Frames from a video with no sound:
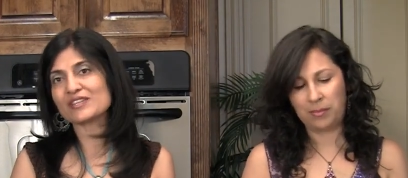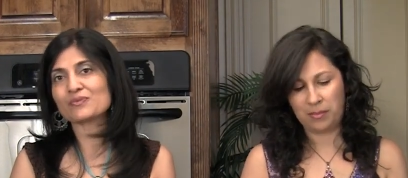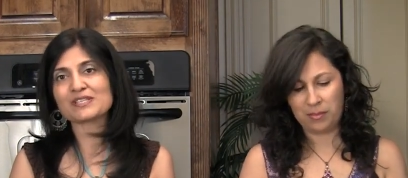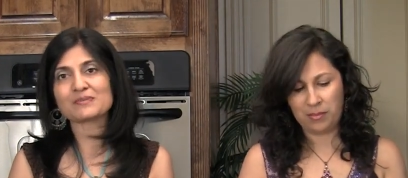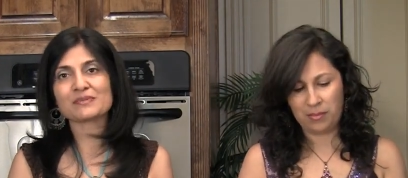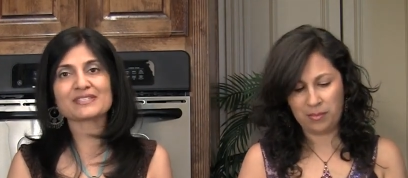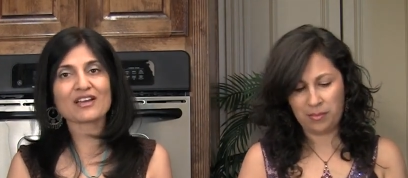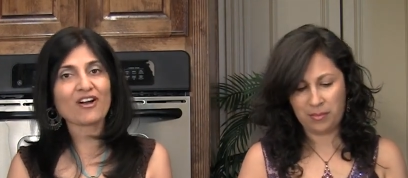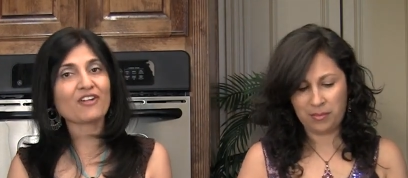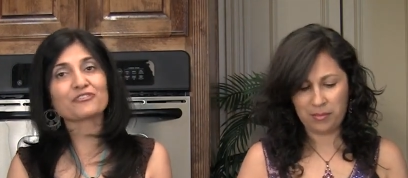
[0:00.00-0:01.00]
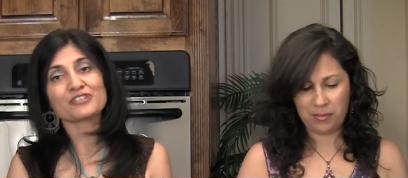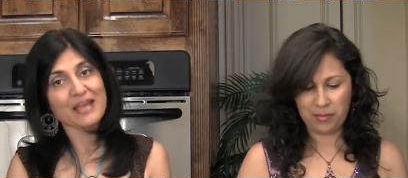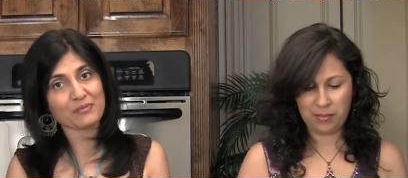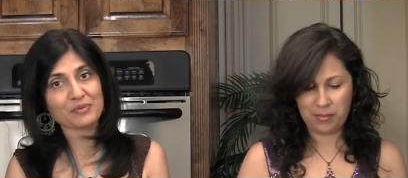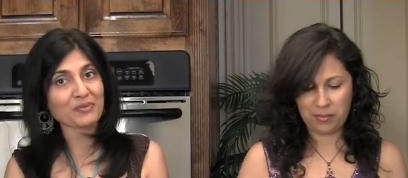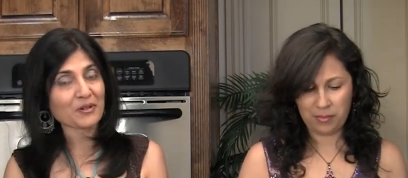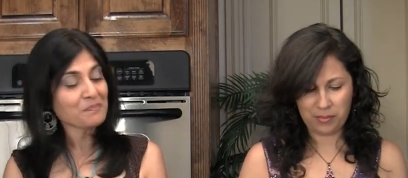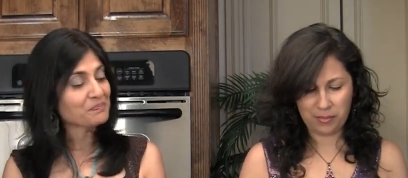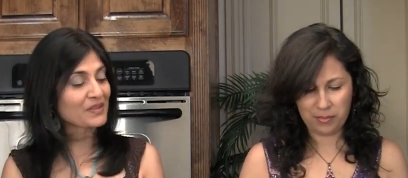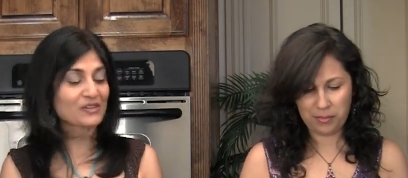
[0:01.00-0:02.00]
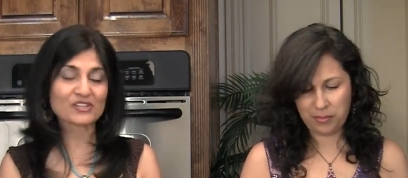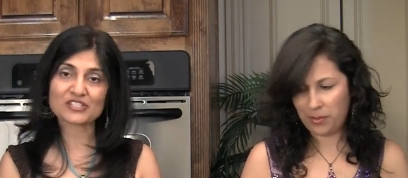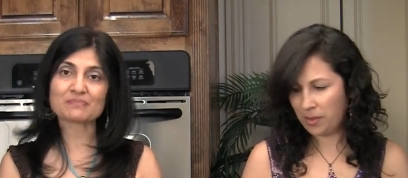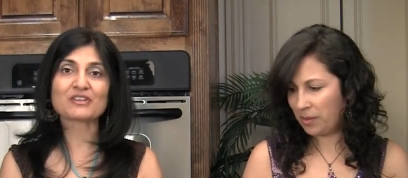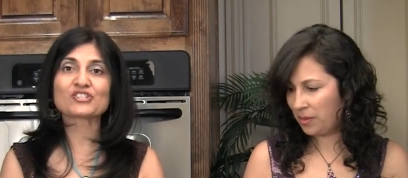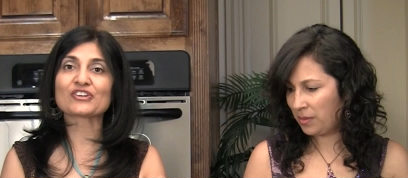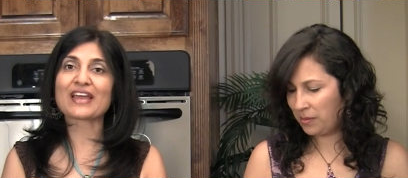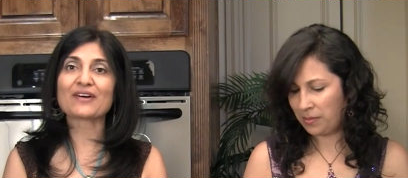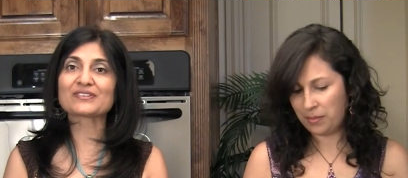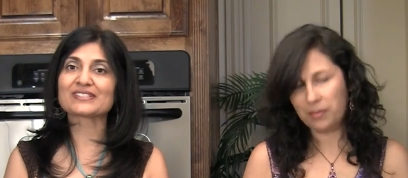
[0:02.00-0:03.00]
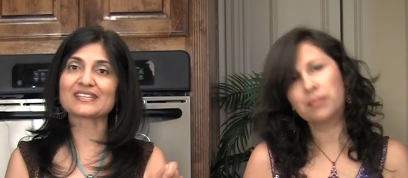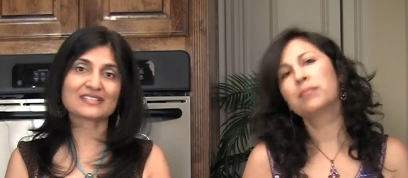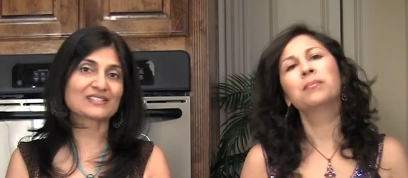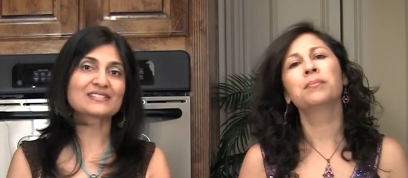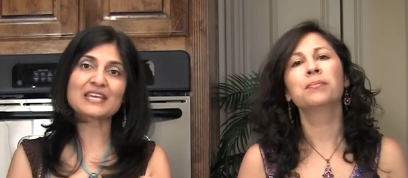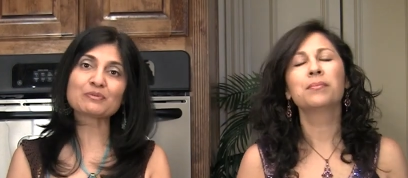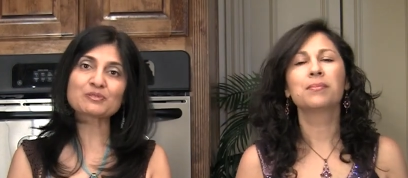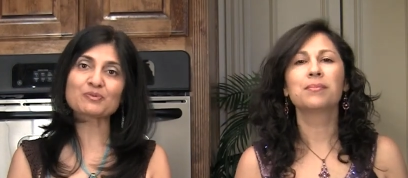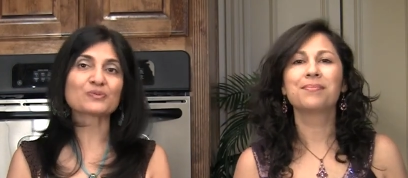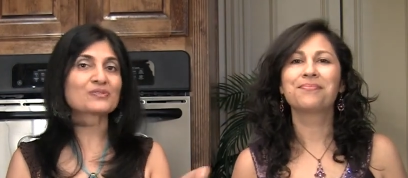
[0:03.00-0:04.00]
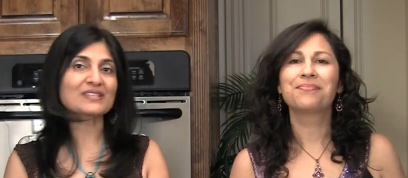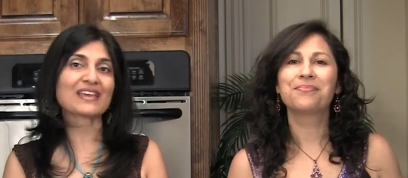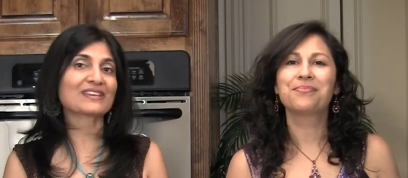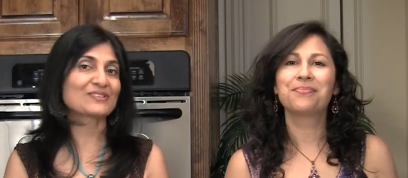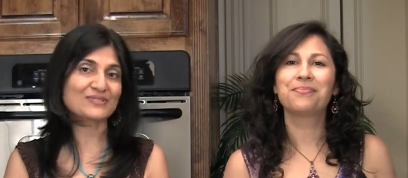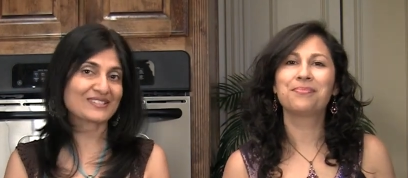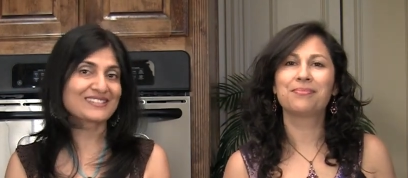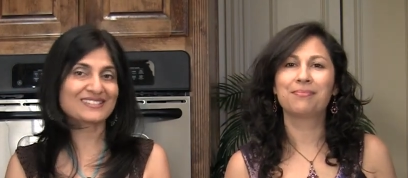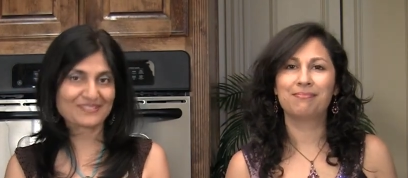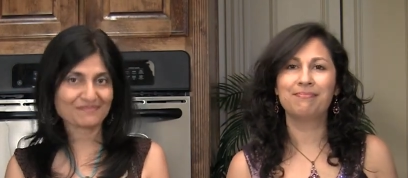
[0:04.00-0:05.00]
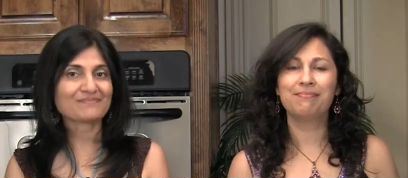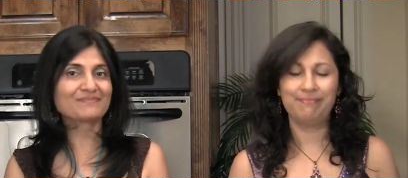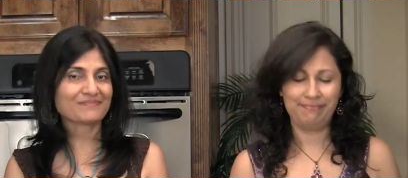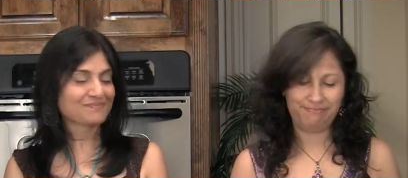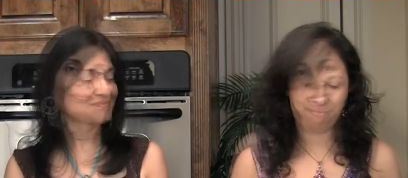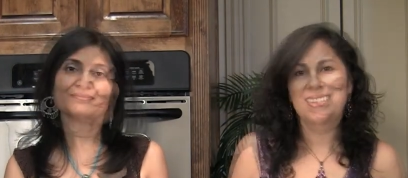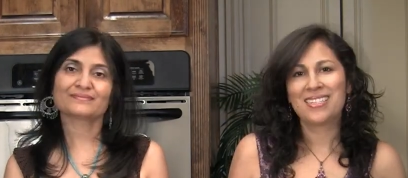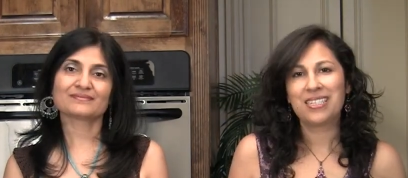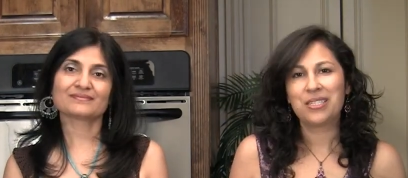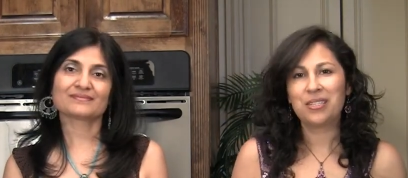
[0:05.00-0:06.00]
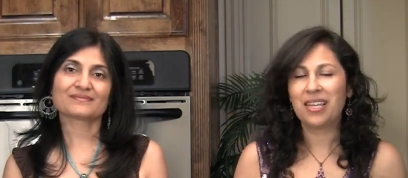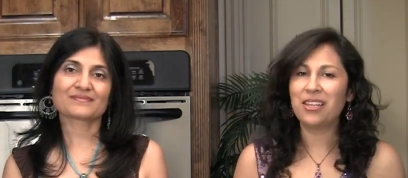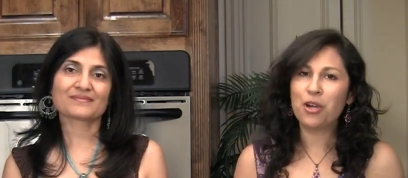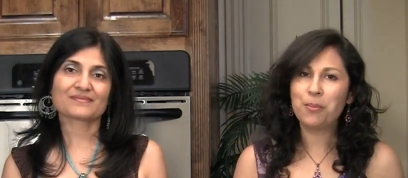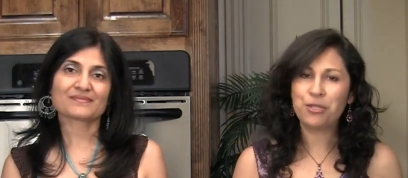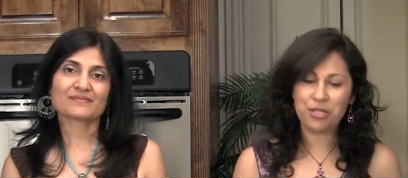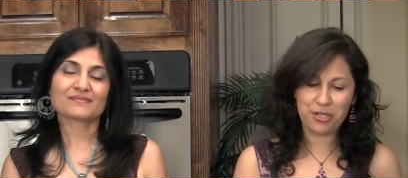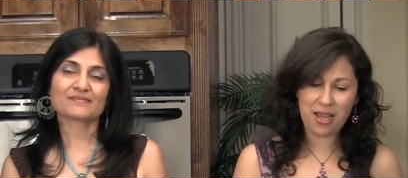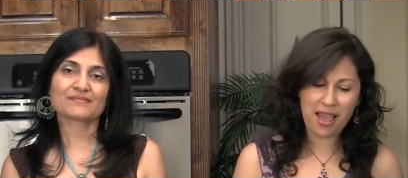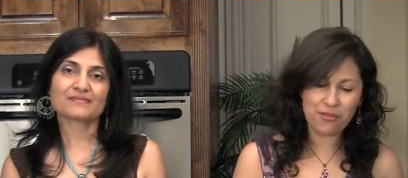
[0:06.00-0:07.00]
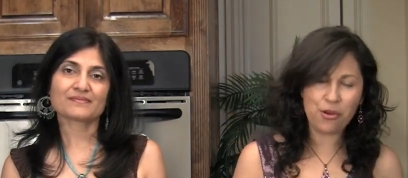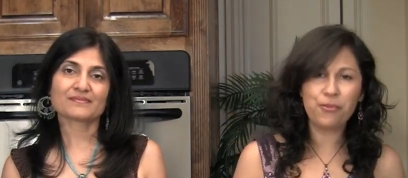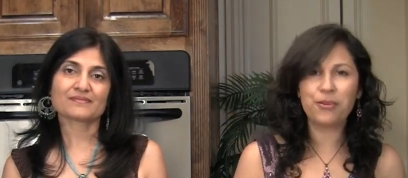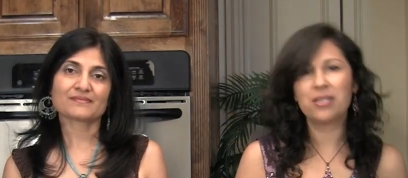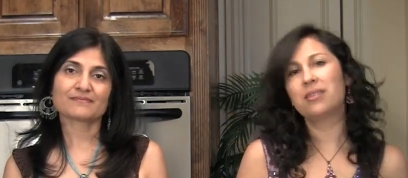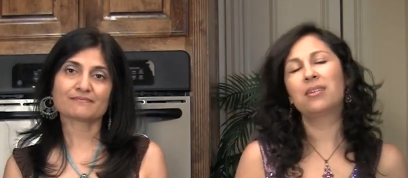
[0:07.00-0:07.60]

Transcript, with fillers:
Speaker 1: of the recipes that call for tamarind pulp. You can just measure it out in tablespoons and use it. Mm-hmm.
Speaker 2: So the other option you have of is,